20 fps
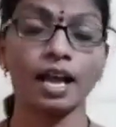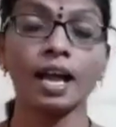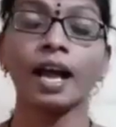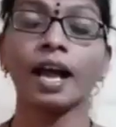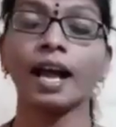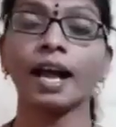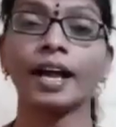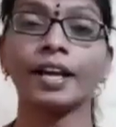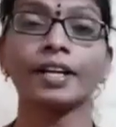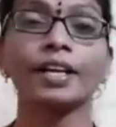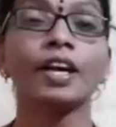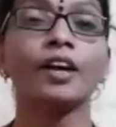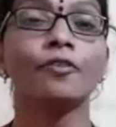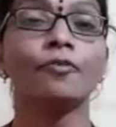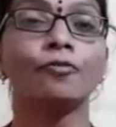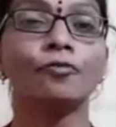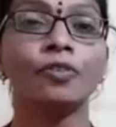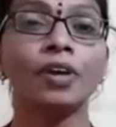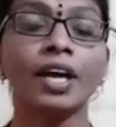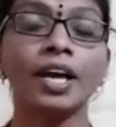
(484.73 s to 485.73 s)
And
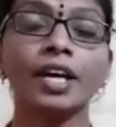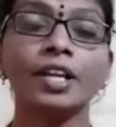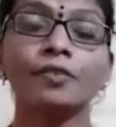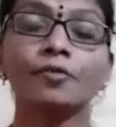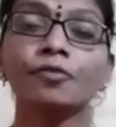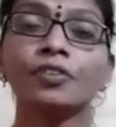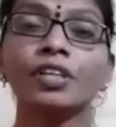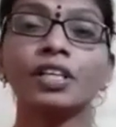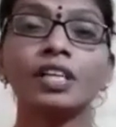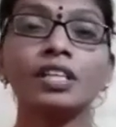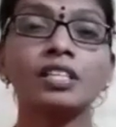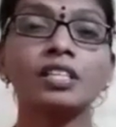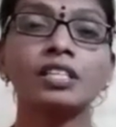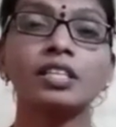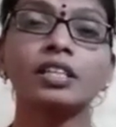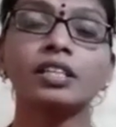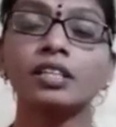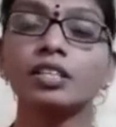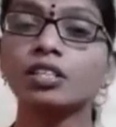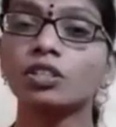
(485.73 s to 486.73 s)
where we can see
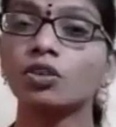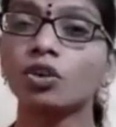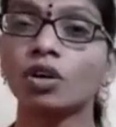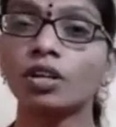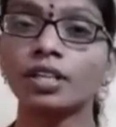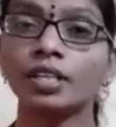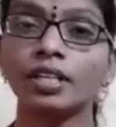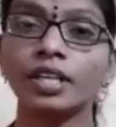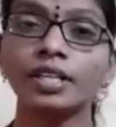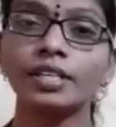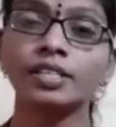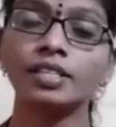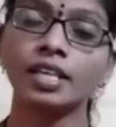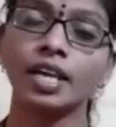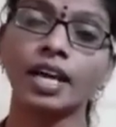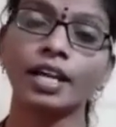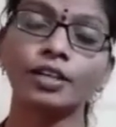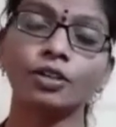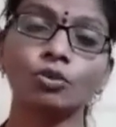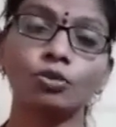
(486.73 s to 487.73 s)
these continents
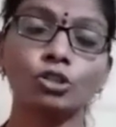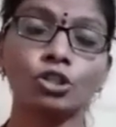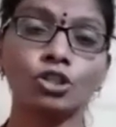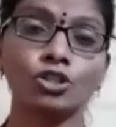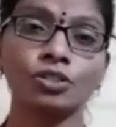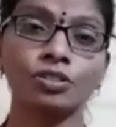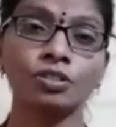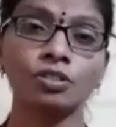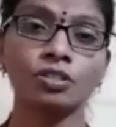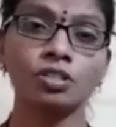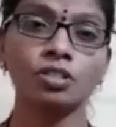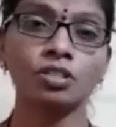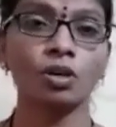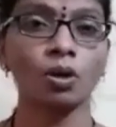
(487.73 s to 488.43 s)
and oceans?